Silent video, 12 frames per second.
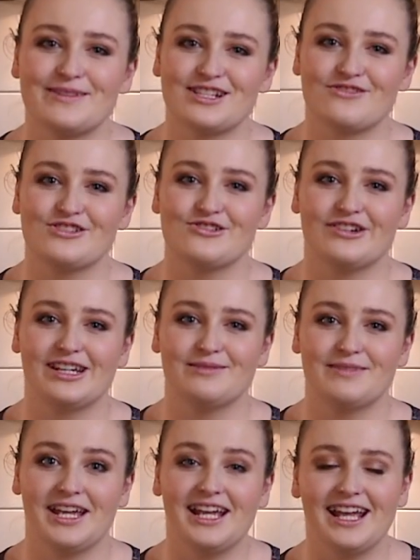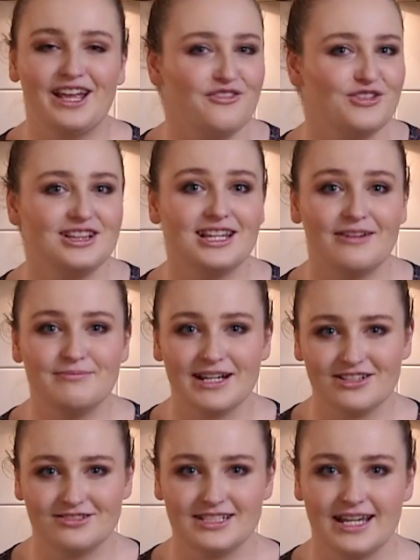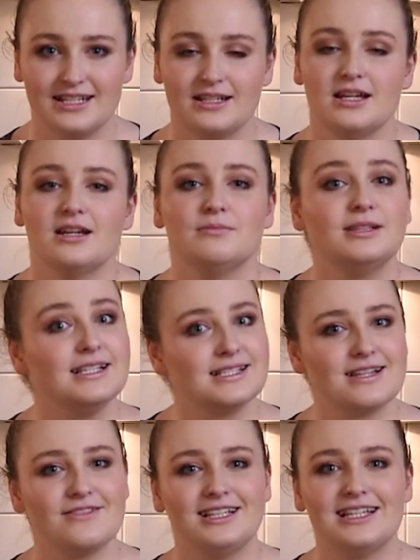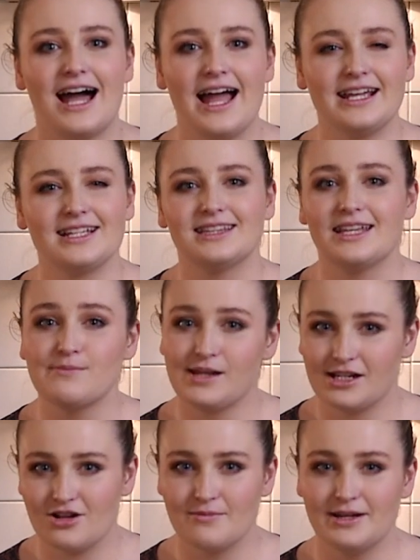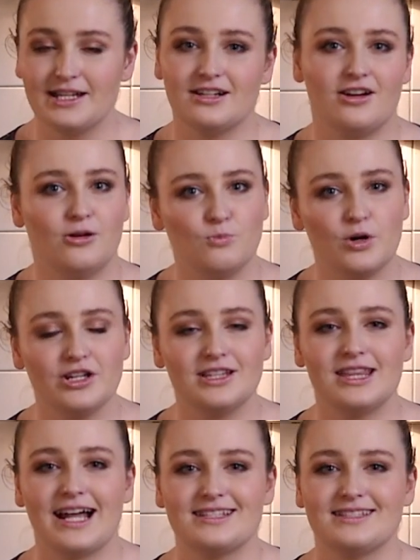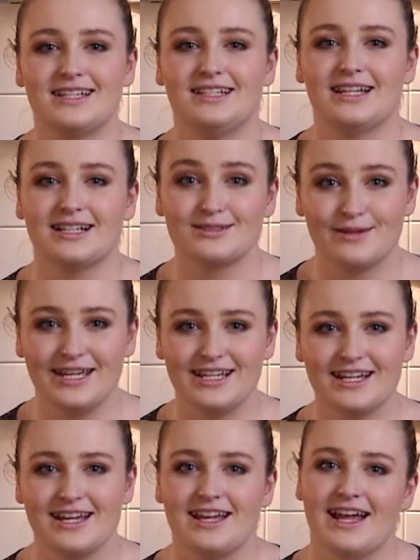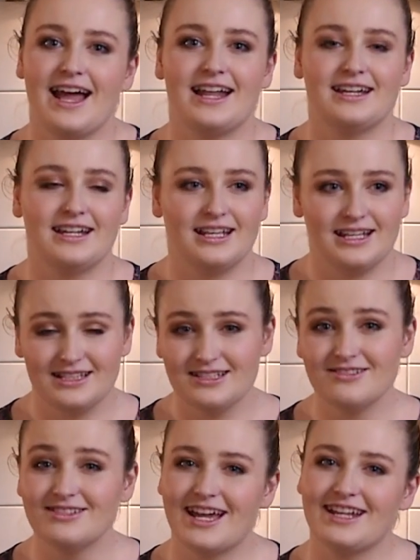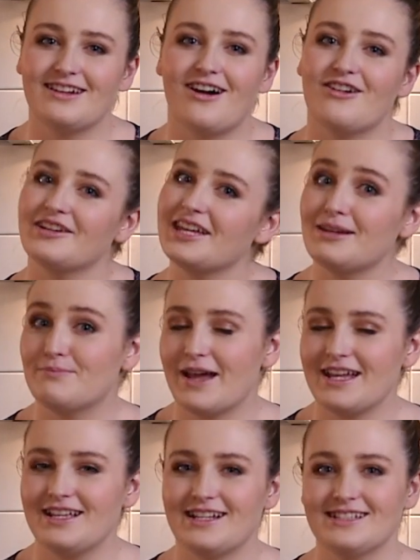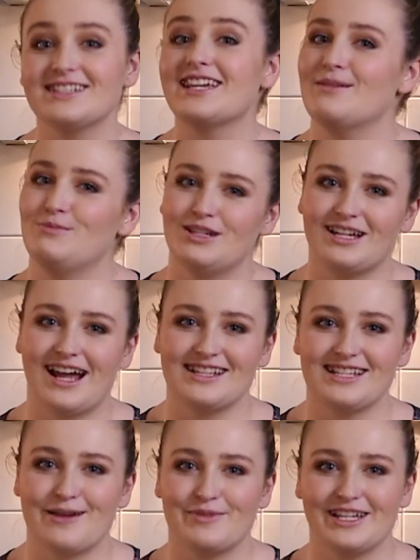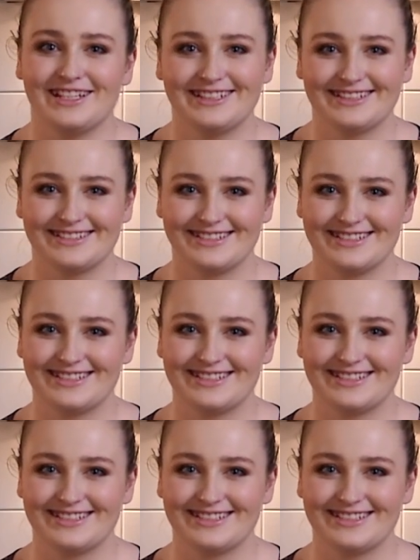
much for joining me. If you love my content, please give it a like and leave me a comment on what you'd like to see next week. And until then, I'll keep baking to keep you guys happy.